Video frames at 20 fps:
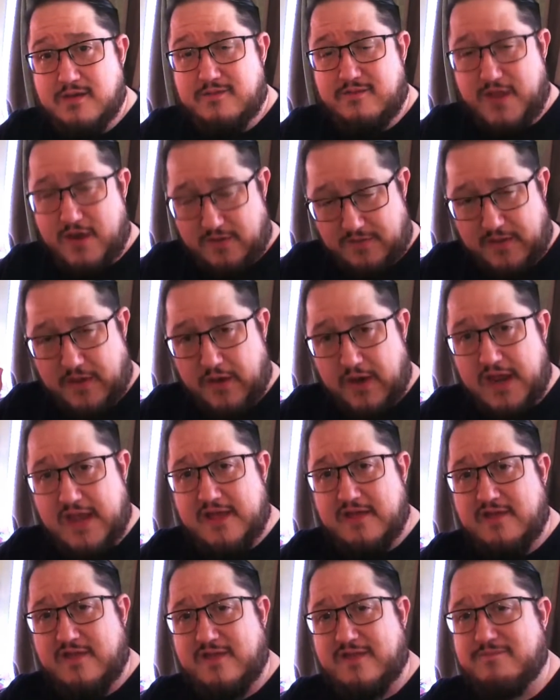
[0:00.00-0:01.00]
There
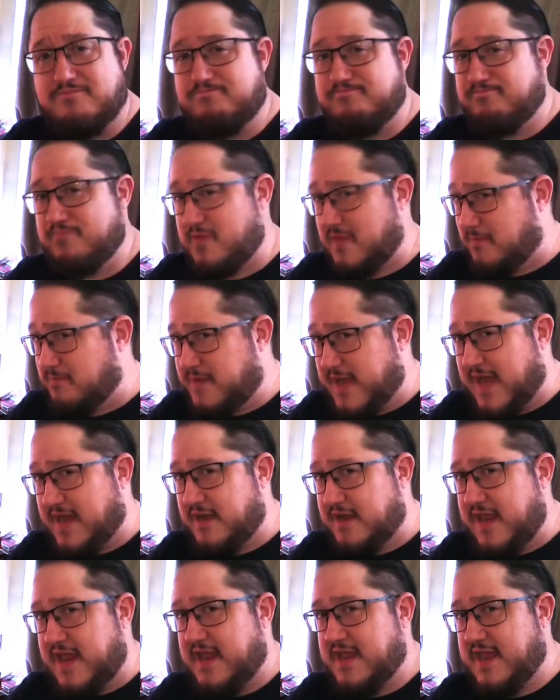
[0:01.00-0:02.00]
is some
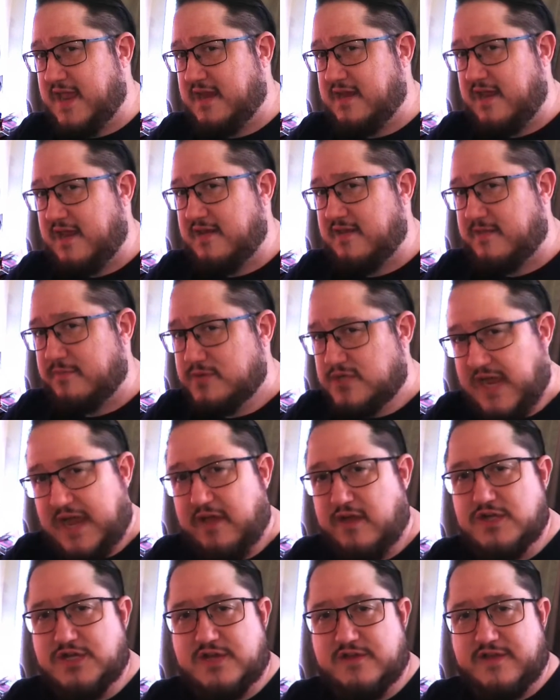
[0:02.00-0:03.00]
technique and some
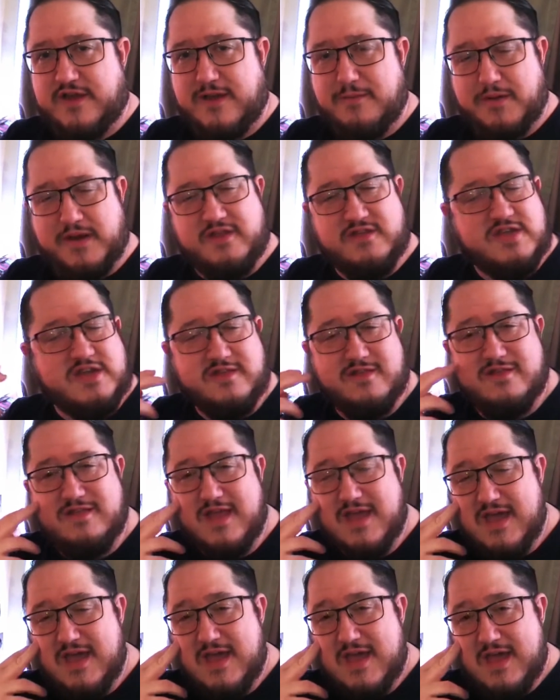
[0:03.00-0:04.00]
challenges there, but it's just
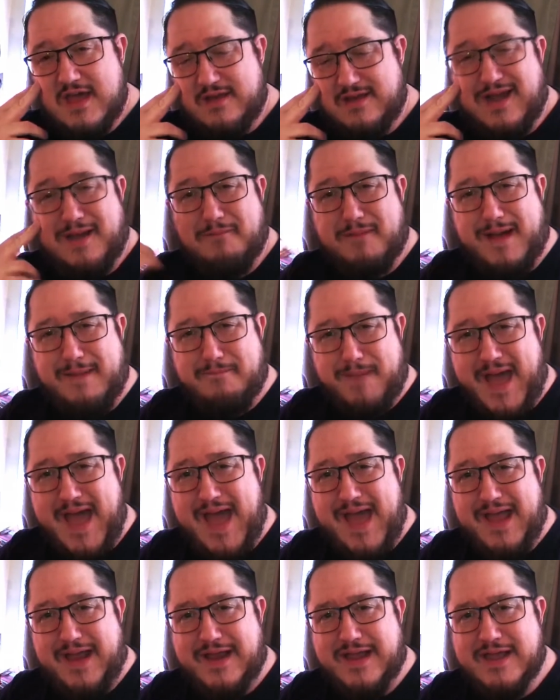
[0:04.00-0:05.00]
not my
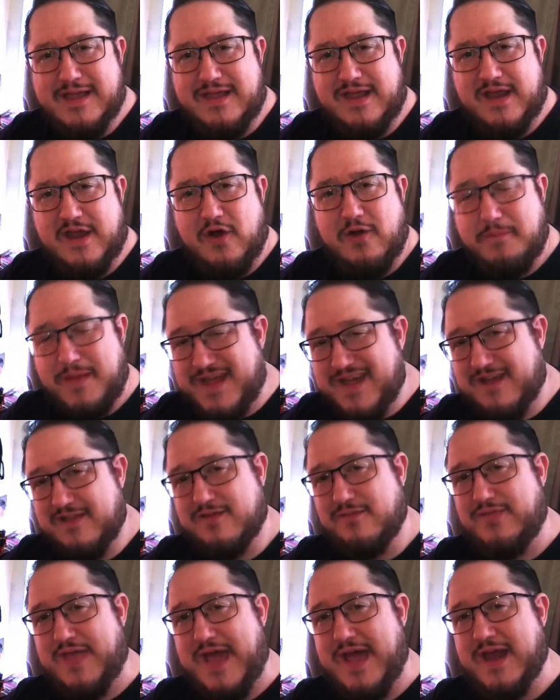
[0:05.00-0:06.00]
bag, you know? And because
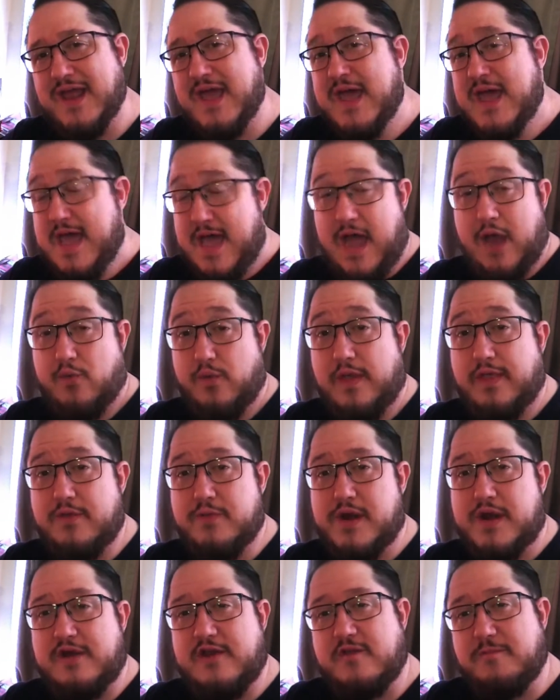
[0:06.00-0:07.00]
of that, I really
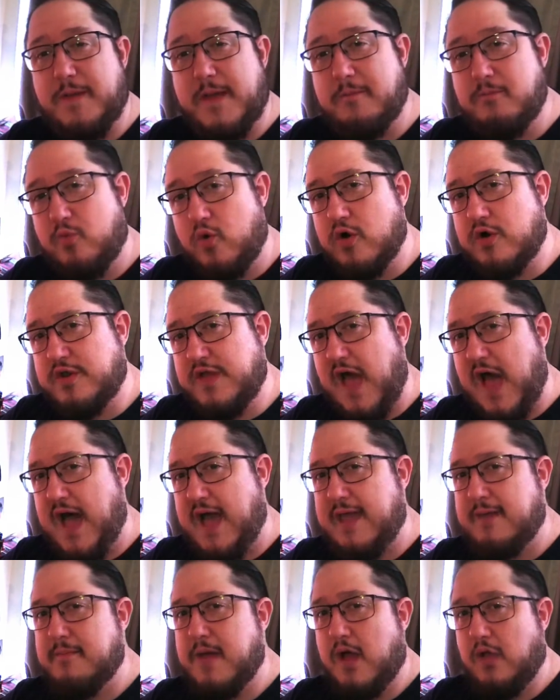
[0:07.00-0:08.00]
wanted to spend more
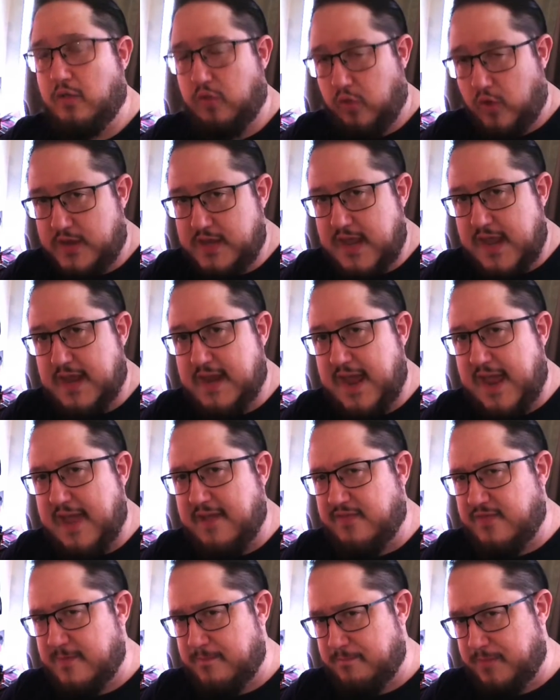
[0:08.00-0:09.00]
time looking at
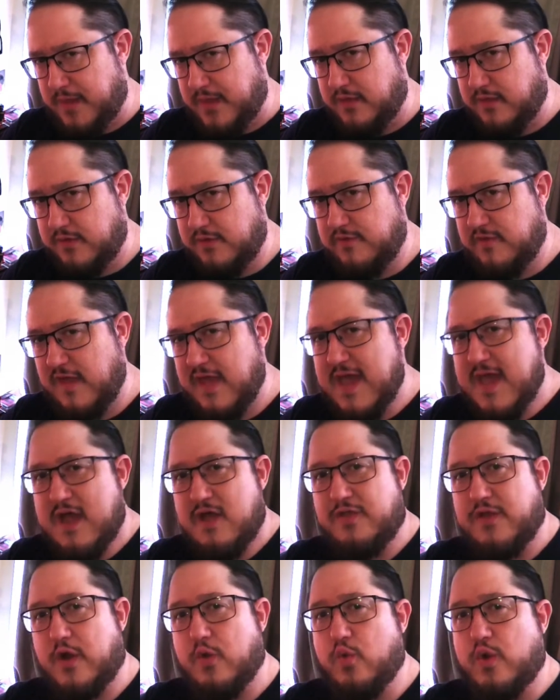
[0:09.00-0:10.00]
the builds.
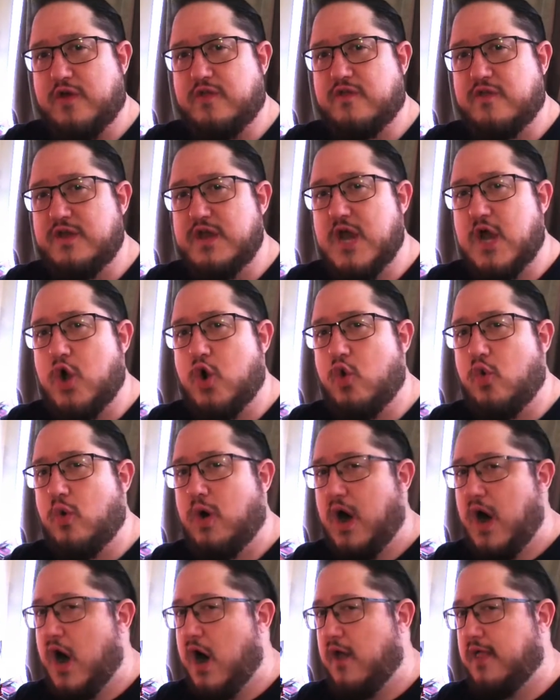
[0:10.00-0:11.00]
There was no
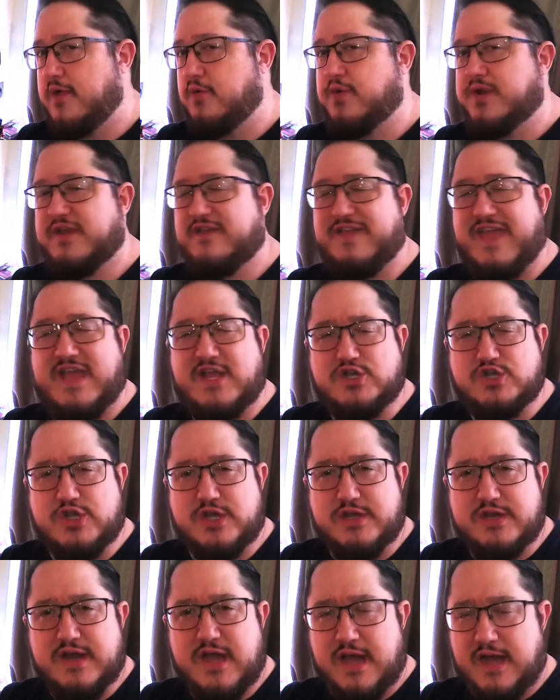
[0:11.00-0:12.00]

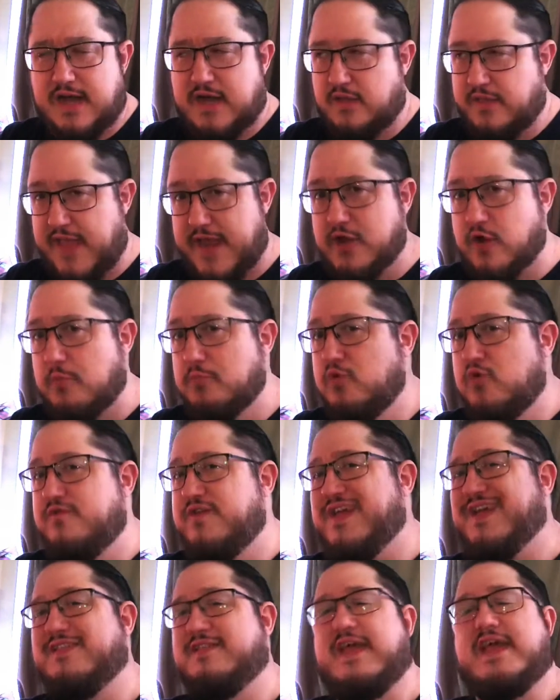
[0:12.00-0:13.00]
Hollywoodization, Lego
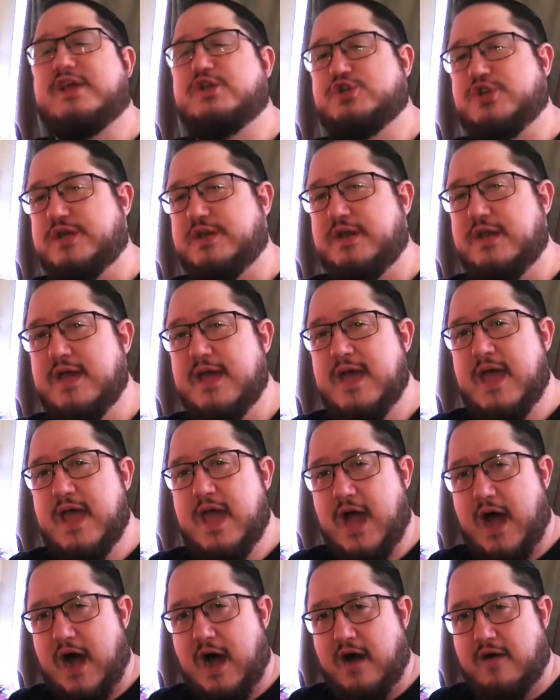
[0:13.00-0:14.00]
movieization
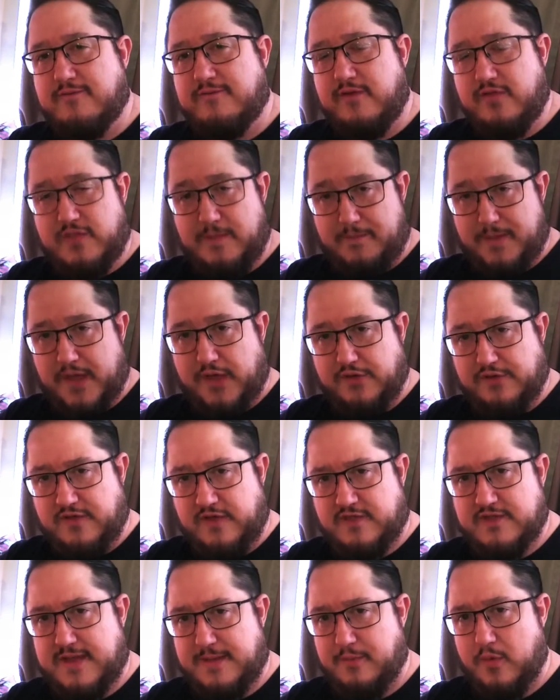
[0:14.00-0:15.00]
of the builds
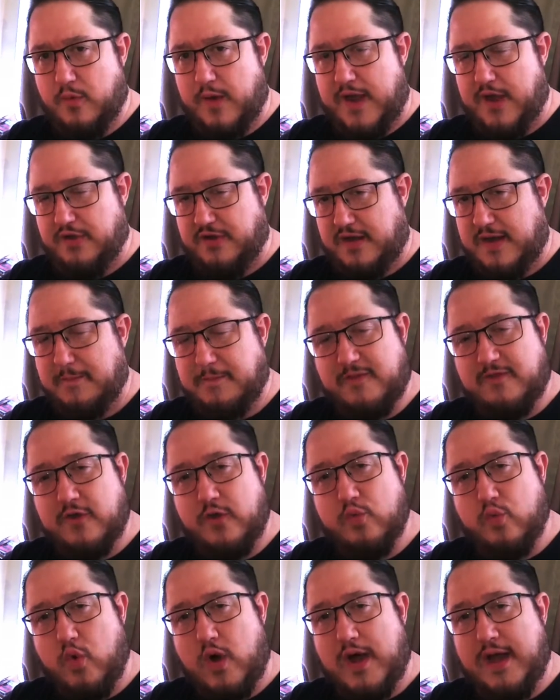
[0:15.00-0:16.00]
this time around. In
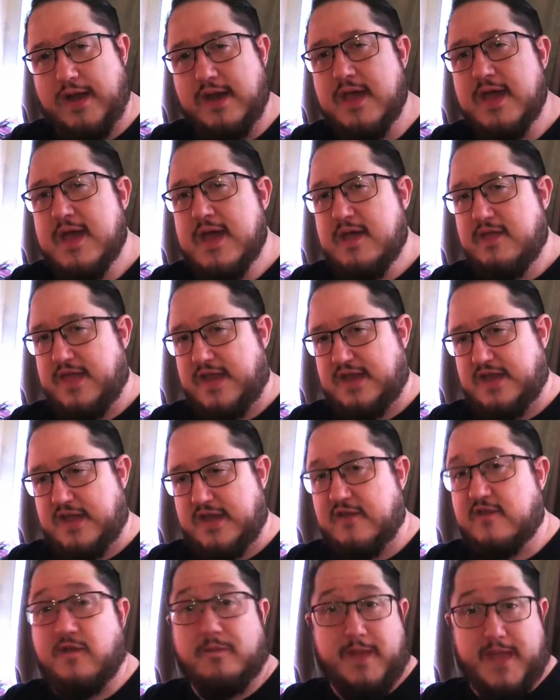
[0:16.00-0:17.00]
episode 1, they
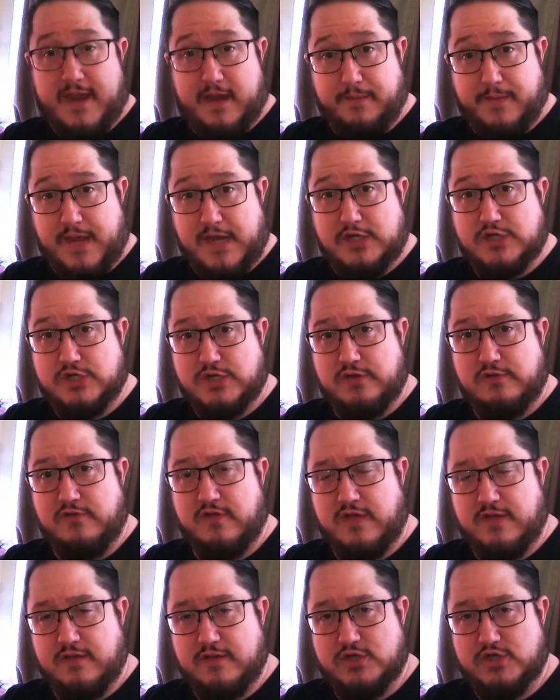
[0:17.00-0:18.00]
did some animations
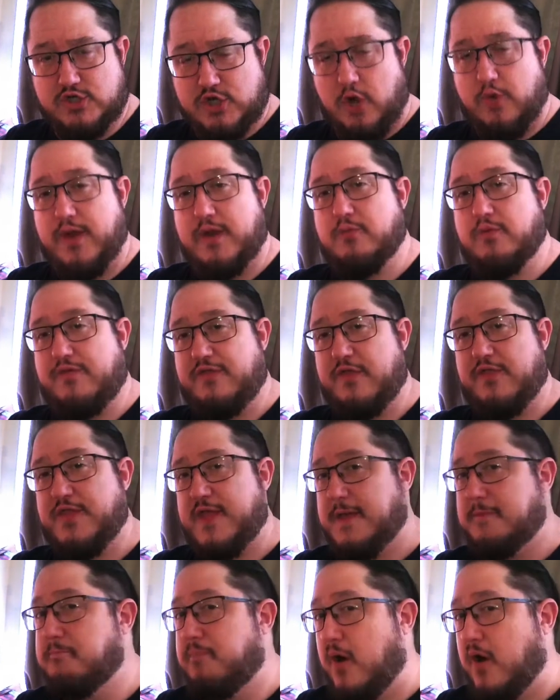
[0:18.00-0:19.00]
showing what the
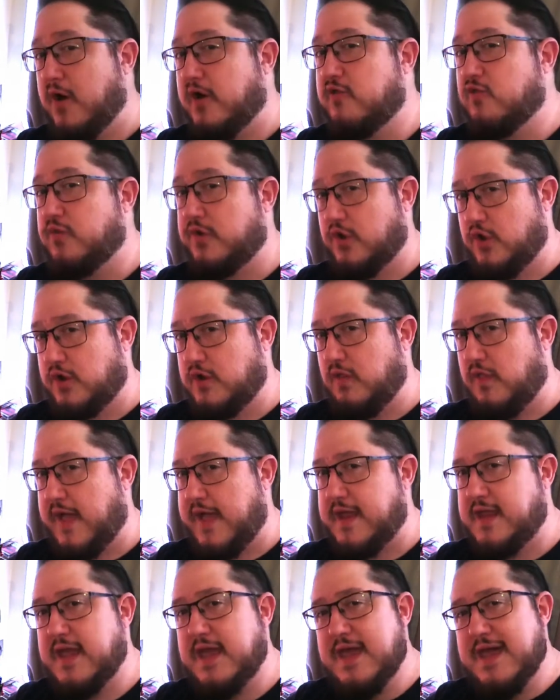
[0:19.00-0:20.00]
theme parks would look like.